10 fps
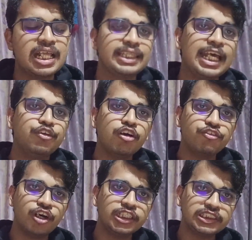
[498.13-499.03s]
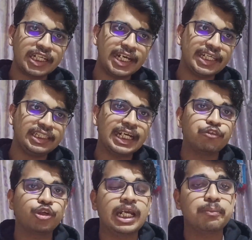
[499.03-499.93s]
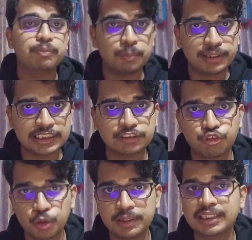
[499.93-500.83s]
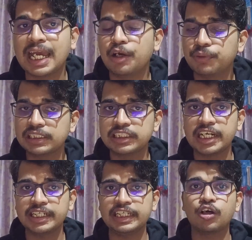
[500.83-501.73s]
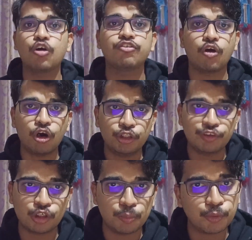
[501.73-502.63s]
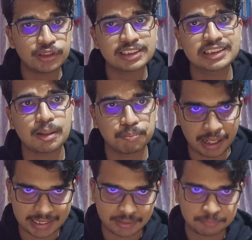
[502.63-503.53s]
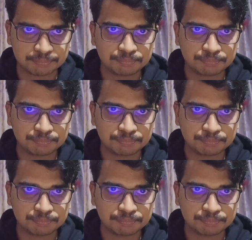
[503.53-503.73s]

Then your first rating that would get published would be the average rating of all your opponents combined.